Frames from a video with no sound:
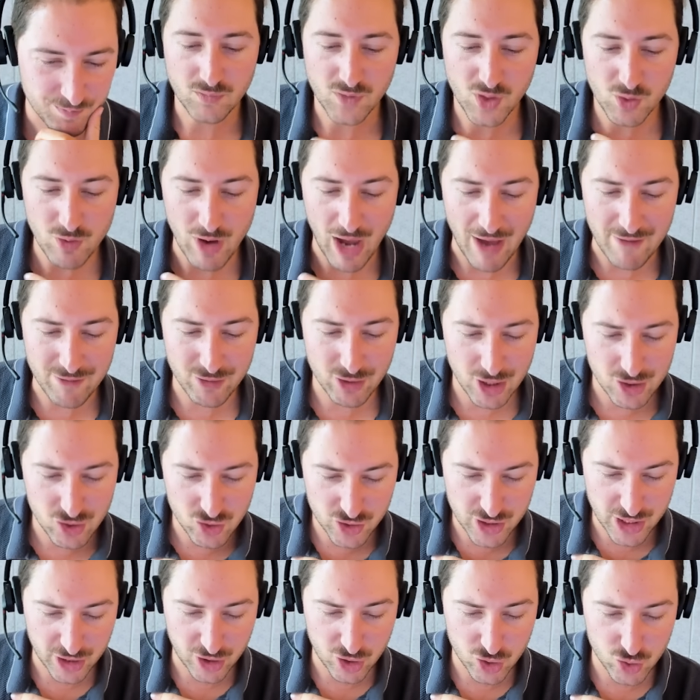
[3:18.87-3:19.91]
You have your
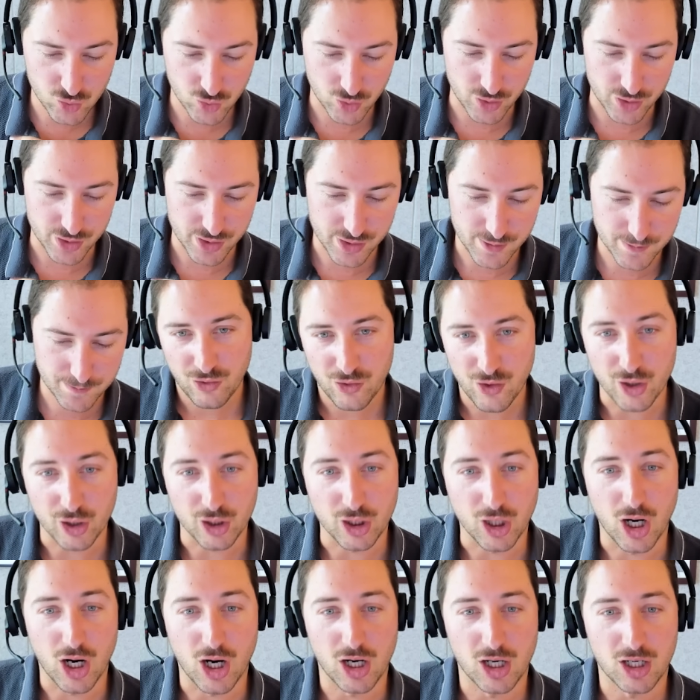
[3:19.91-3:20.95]
110 controls. There
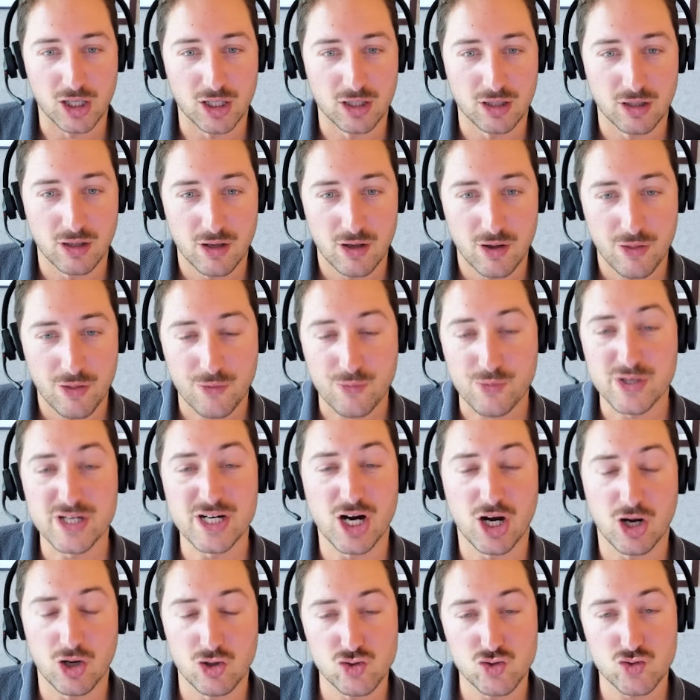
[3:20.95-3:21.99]
are
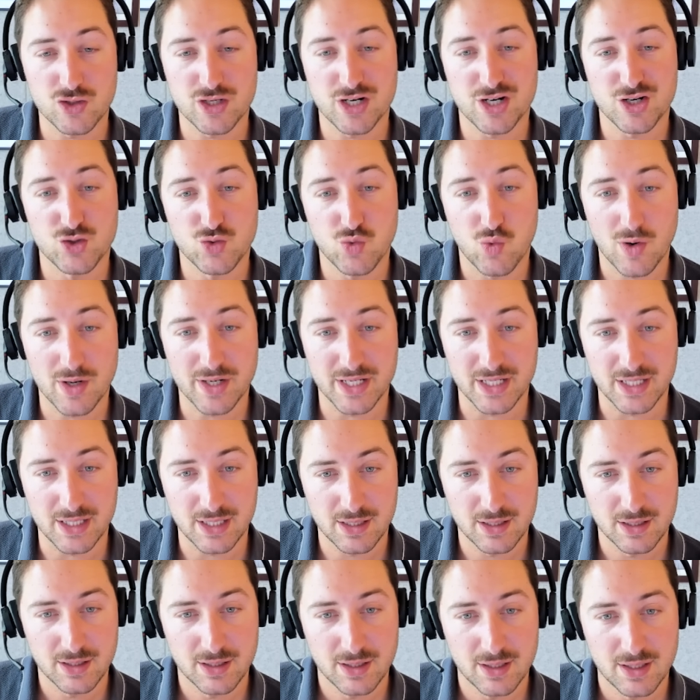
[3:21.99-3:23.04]
320
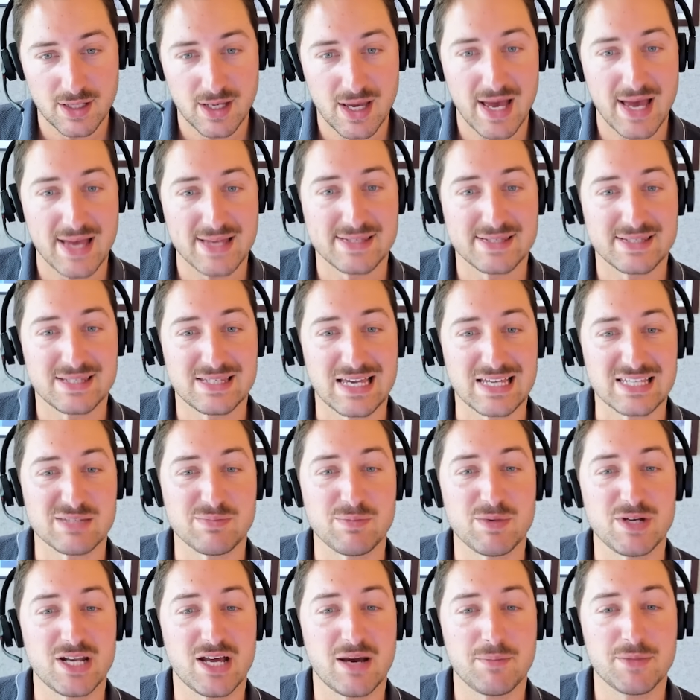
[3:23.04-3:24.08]

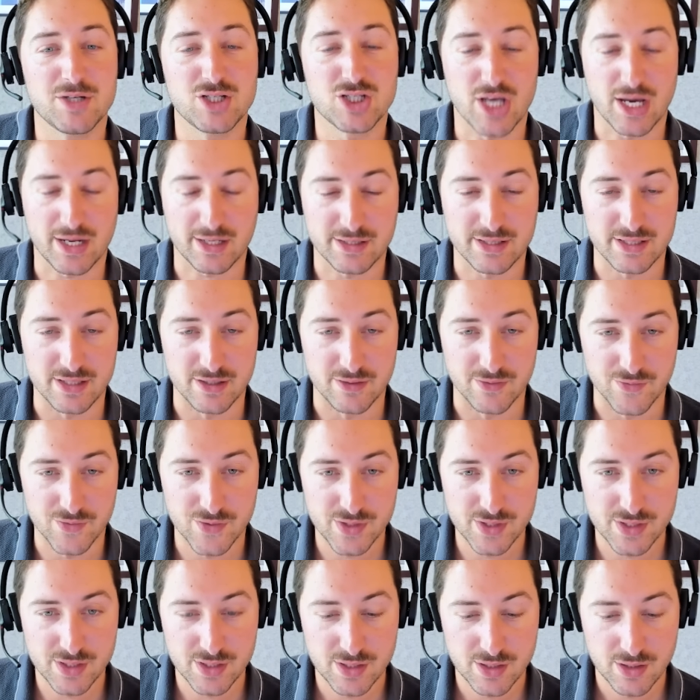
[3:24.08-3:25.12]
assessment
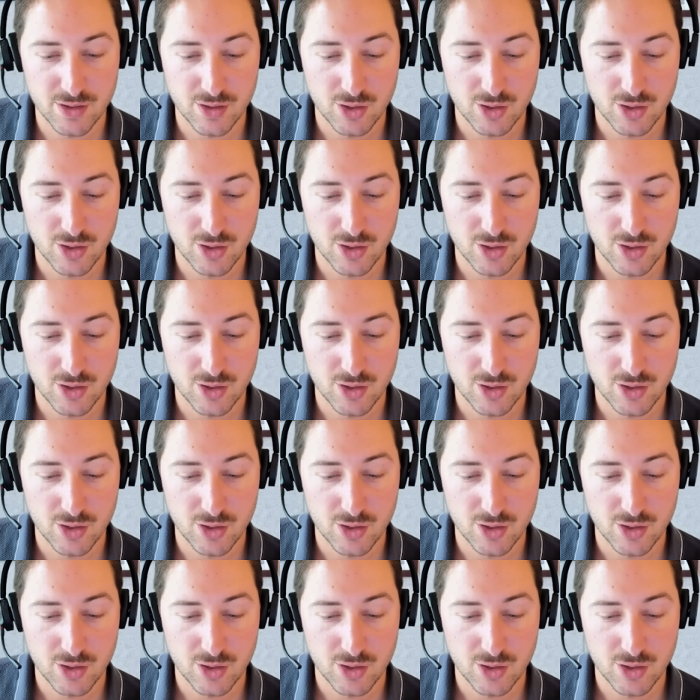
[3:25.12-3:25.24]
objectives